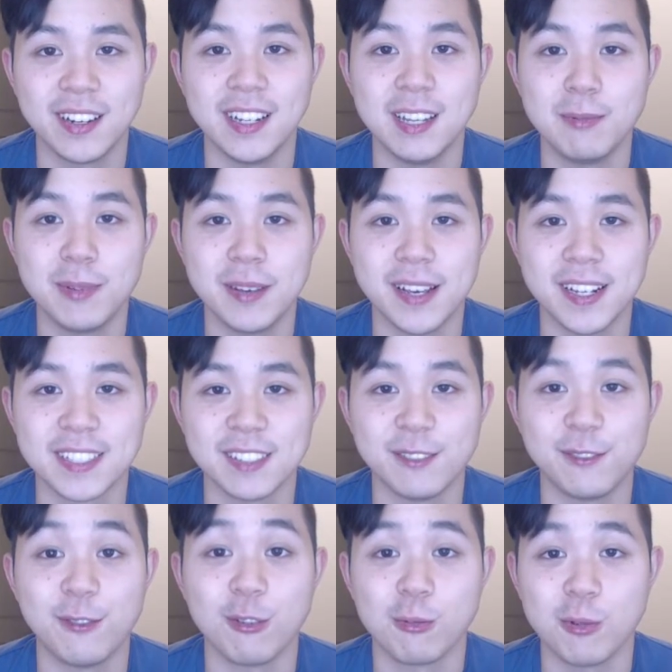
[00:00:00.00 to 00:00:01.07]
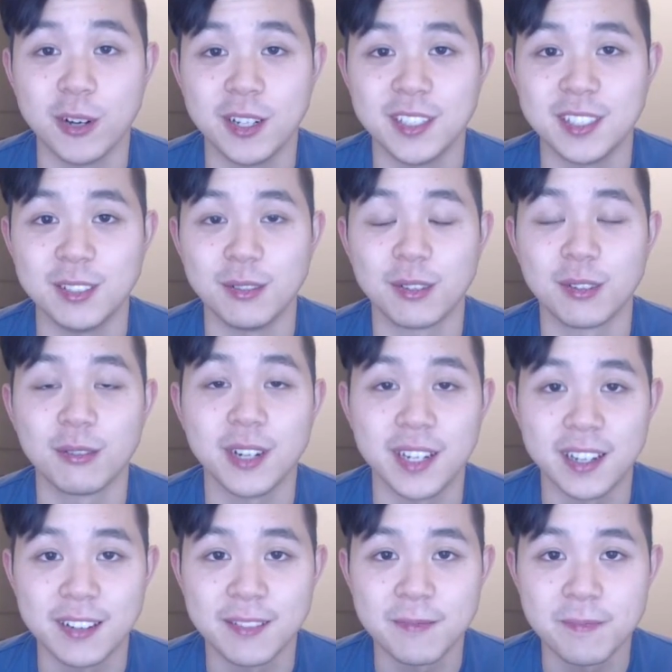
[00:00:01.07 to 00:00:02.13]
an EPS of
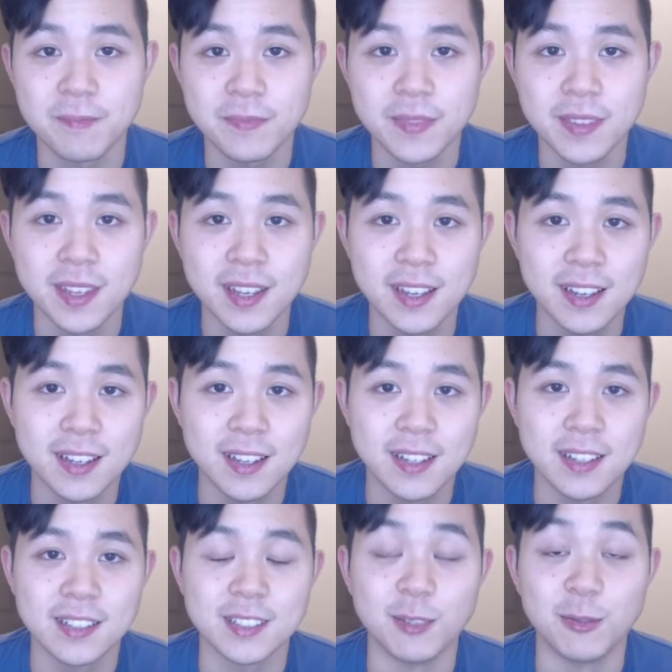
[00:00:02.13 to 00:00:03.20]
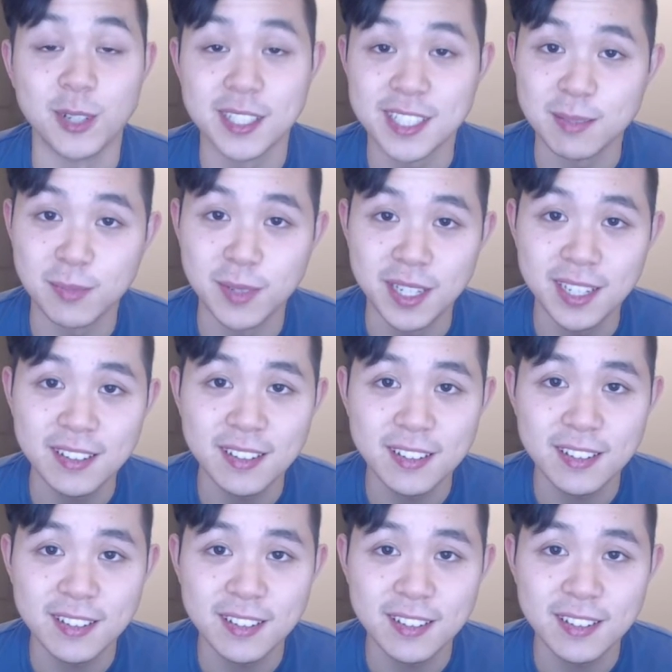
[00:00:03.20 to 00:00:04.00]
4.23. So what does this mean?